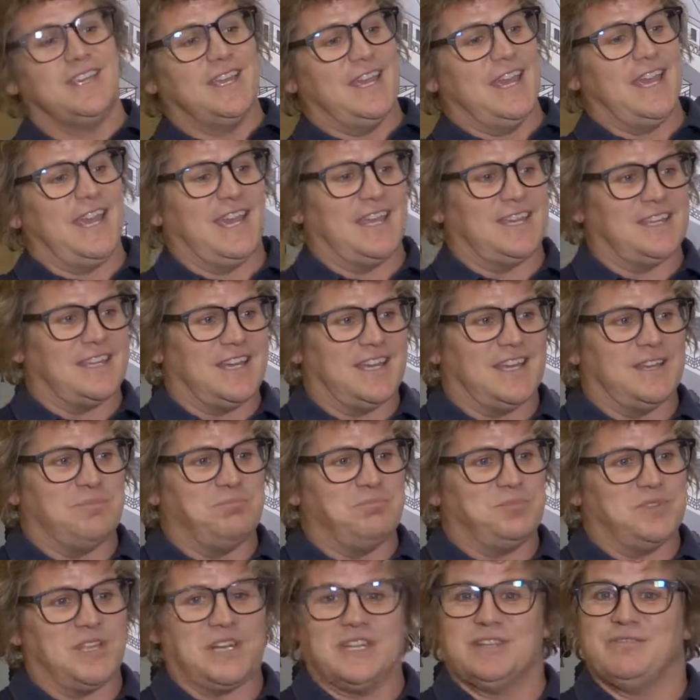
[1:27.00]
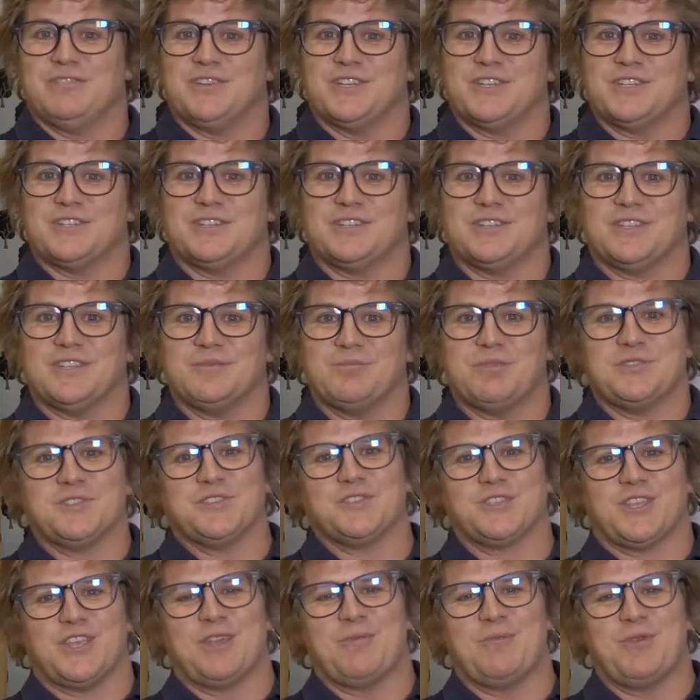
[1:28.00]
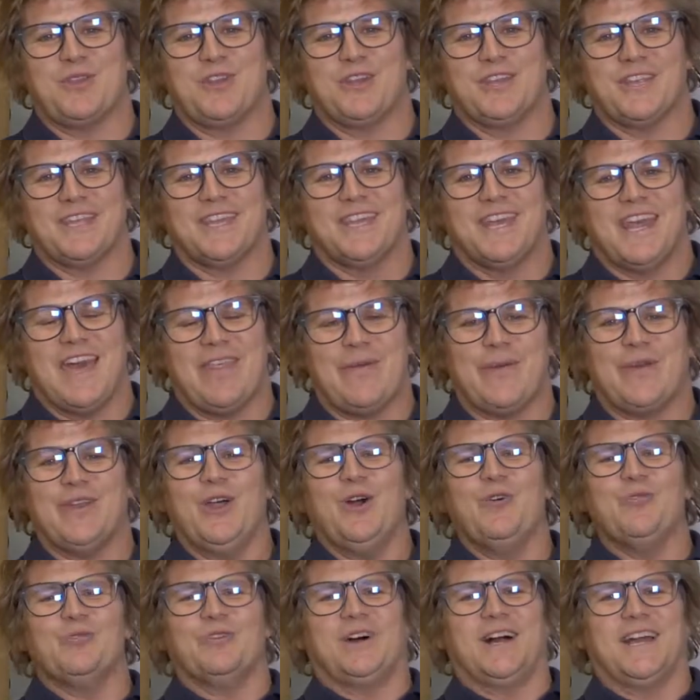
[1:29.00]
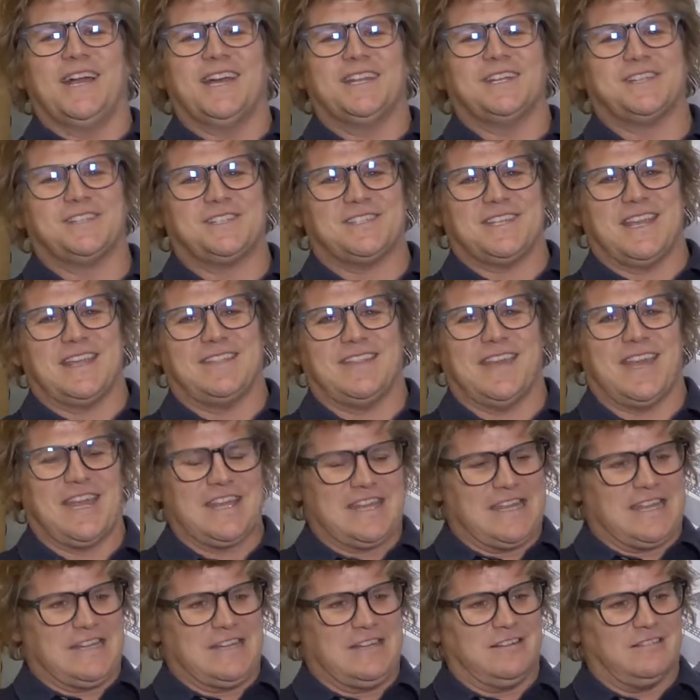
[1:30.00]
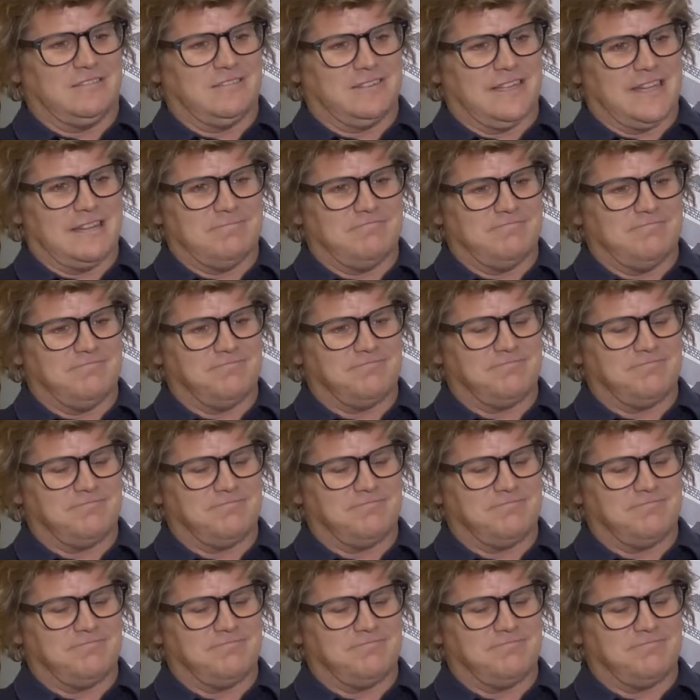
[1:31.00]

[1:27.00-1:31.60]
and delivered it to the business community. And they went, "Oh, I understand that," and I'll